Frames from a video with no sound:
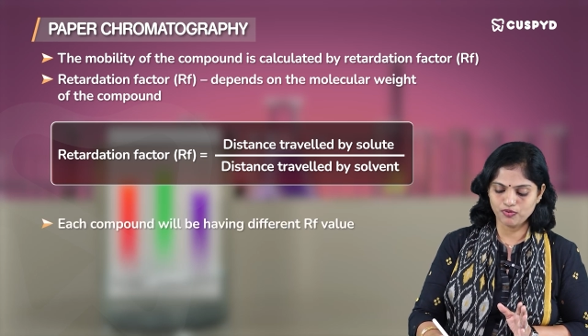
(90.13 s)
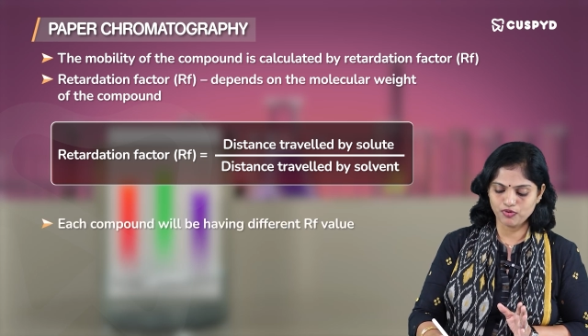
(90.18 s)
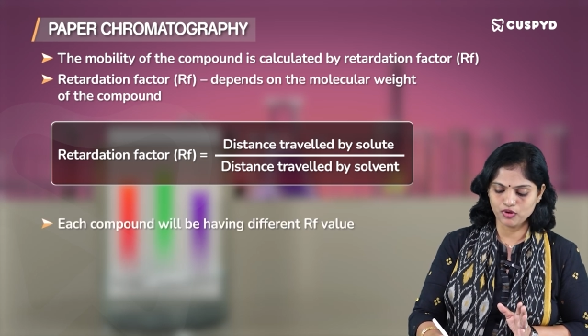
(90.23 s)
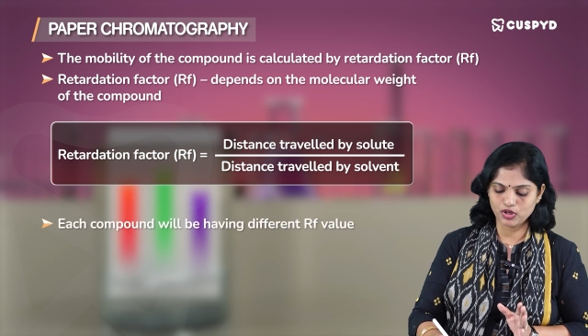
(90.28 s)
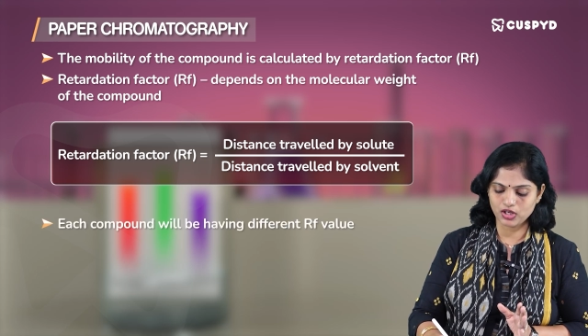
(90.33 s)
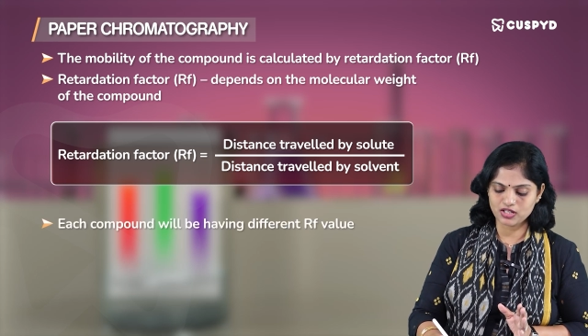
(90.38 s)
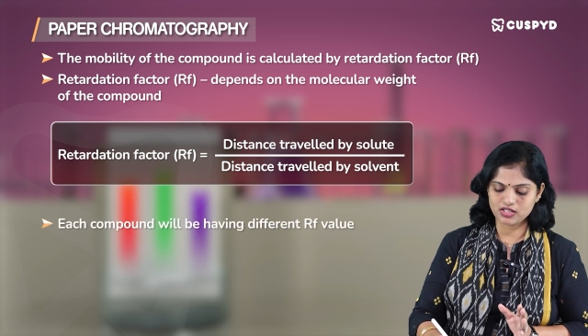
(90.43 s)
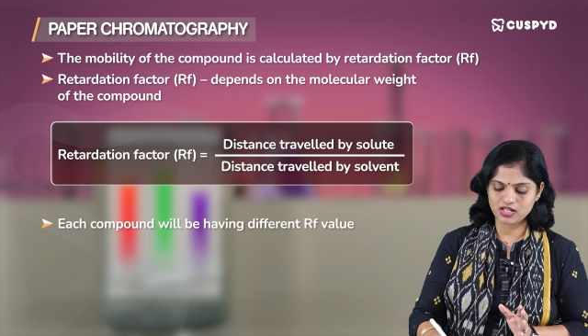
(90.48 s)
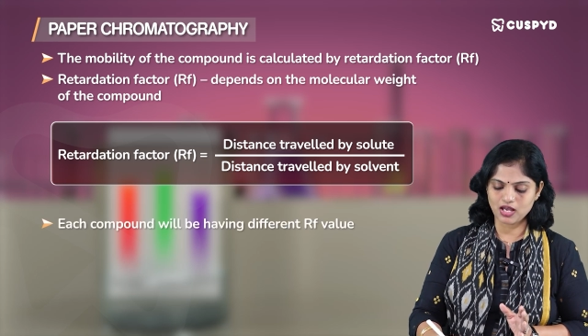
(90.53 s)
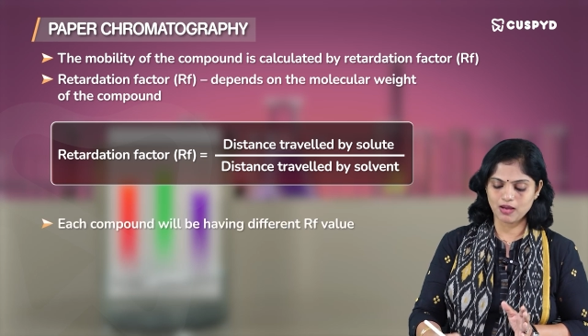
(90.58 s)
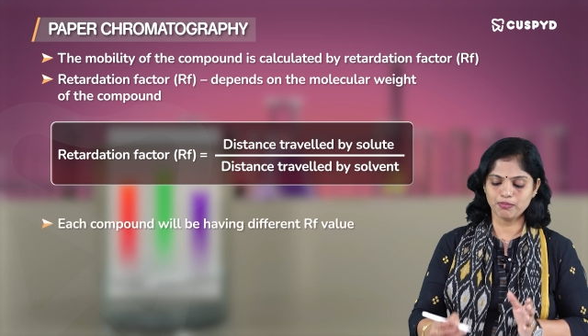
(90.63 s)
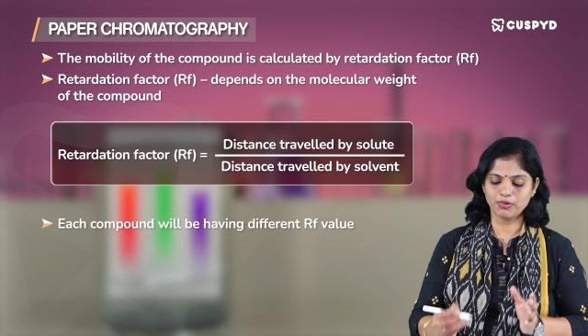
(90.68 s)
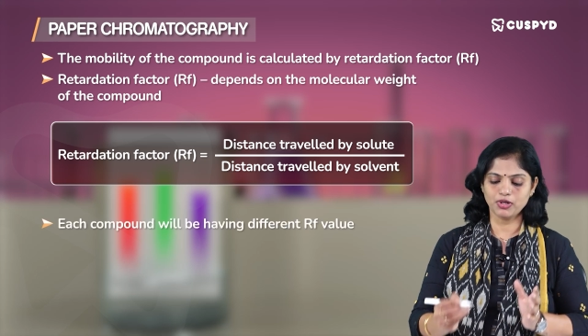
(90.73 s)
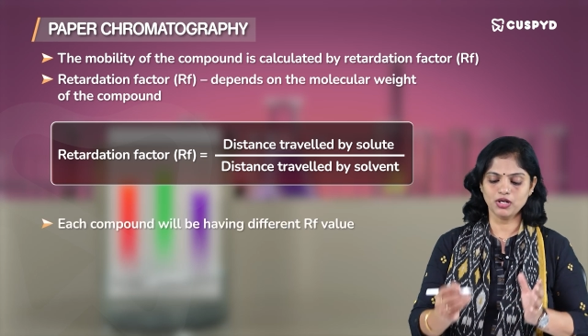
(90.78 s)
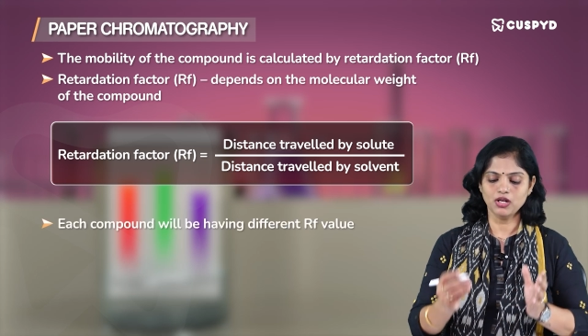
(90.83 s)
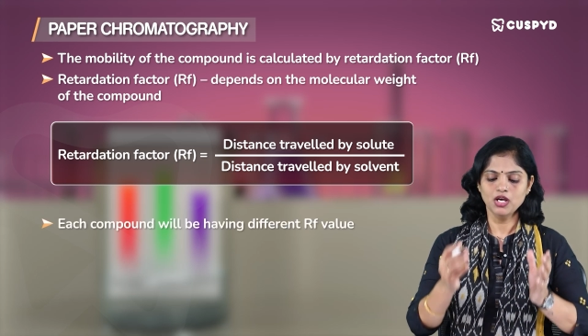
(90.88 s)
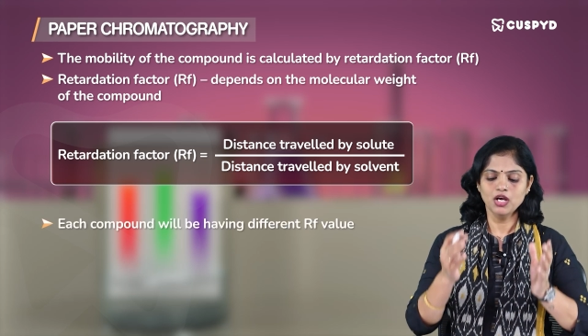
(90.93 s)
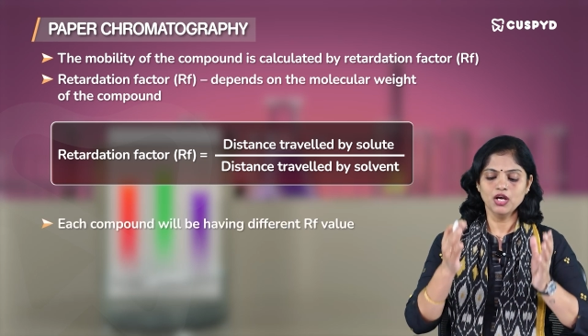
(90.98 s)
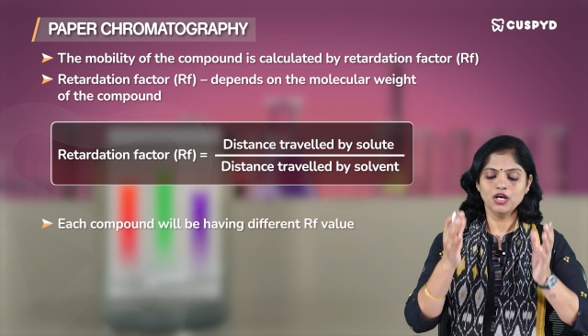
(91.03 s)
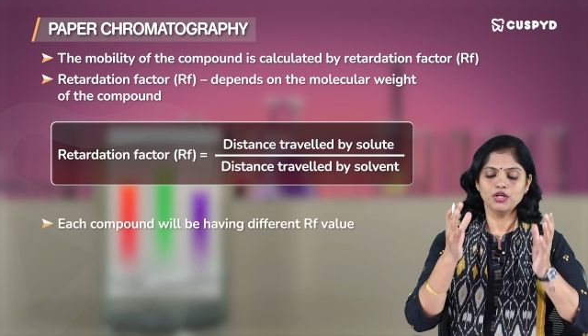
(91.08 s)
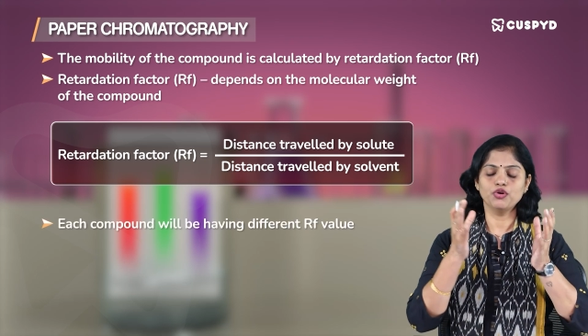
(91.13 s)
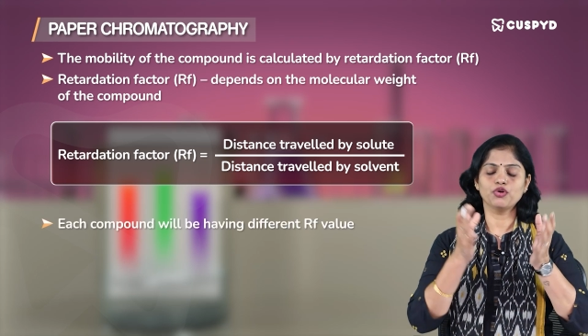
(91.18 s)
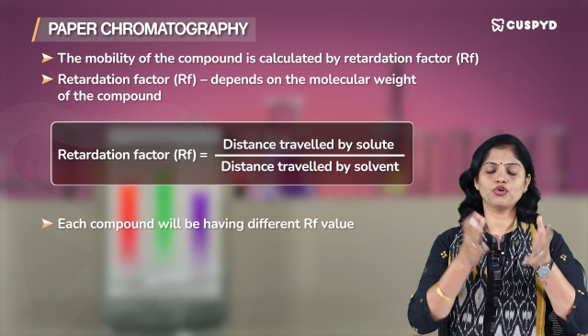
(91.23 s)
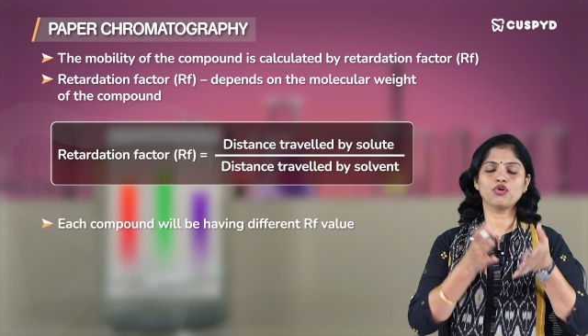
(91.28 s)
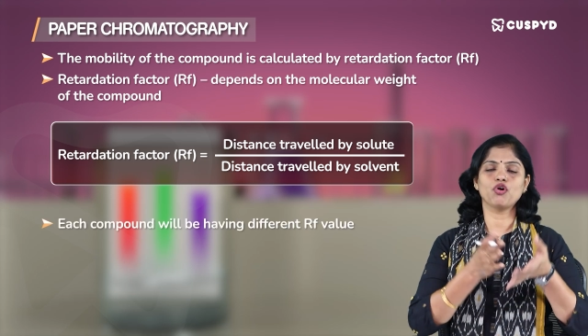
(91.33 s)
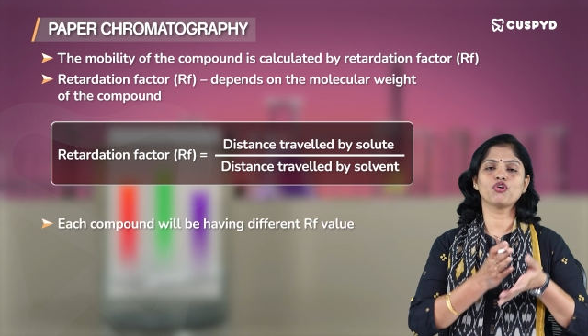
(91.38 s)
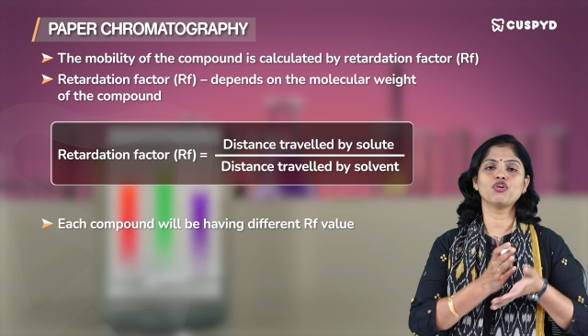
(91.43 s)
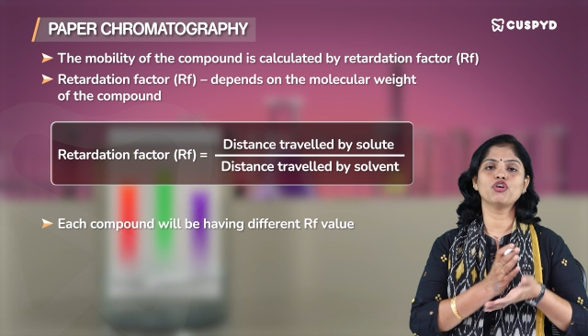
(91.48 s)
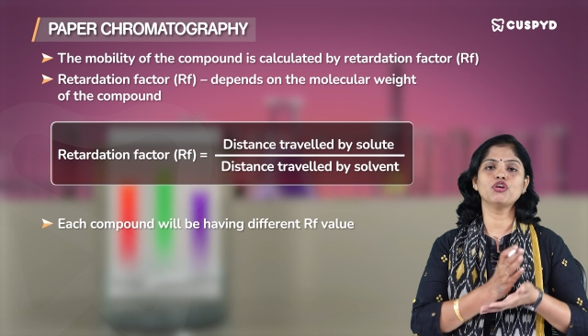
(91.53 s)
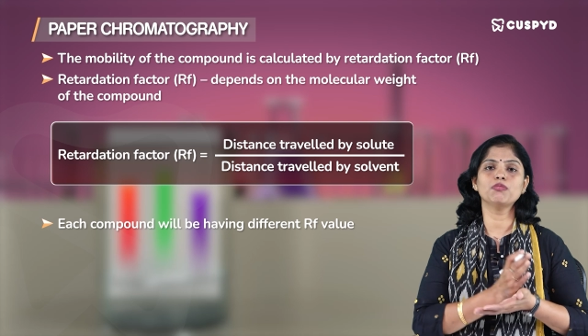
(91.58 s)
For example, you're
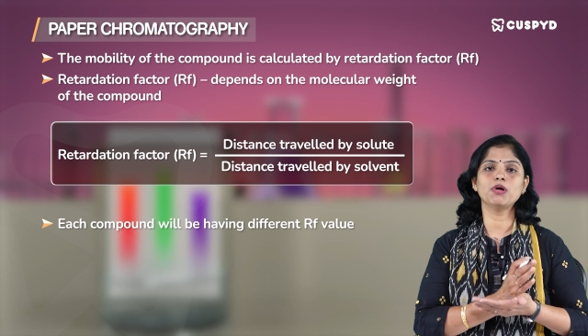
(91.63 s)
talking